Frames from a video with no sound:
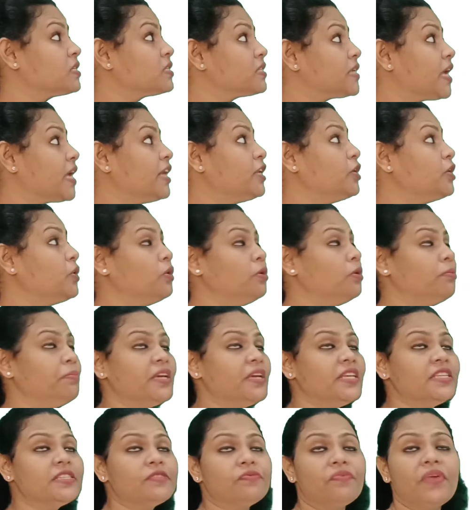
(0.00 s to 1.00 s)
Schedule
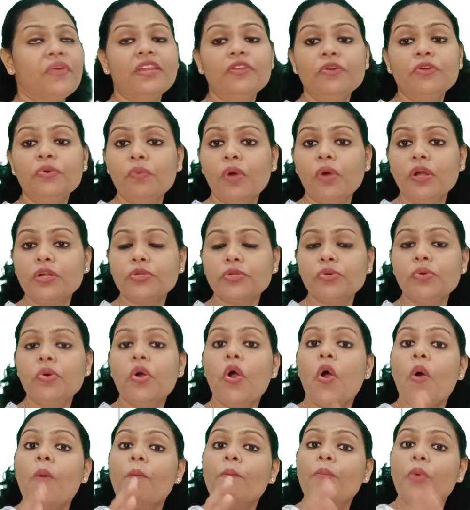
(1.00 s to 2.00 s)
means when you want to
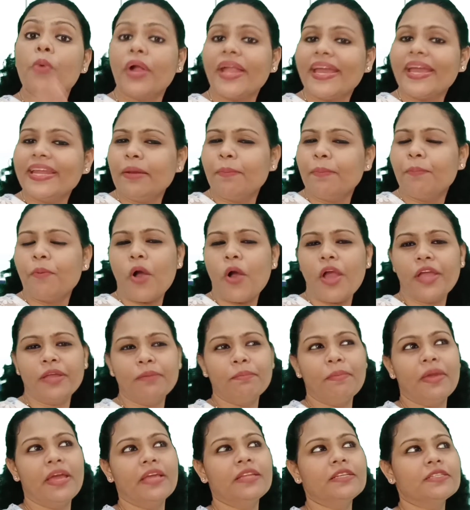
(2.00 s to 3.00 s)
book an
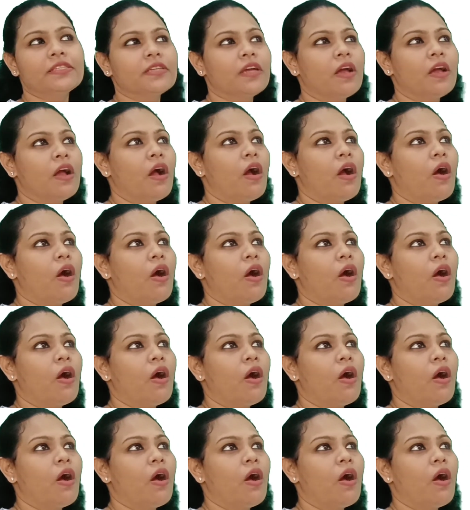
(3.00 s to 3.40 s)
appointment